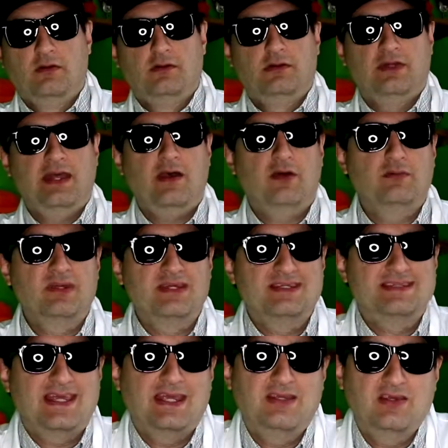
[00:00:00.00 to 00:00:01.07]
Now I'm going to
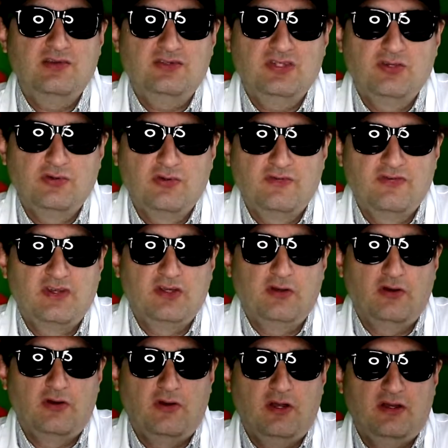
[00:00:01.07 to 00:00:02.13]
take you to a
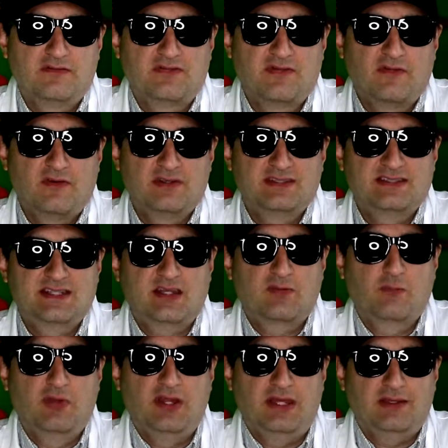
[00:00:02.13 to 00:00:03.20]
video of Seth
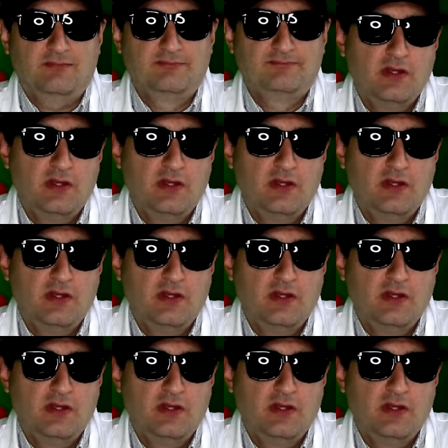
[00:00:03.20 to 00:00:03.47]
Bling.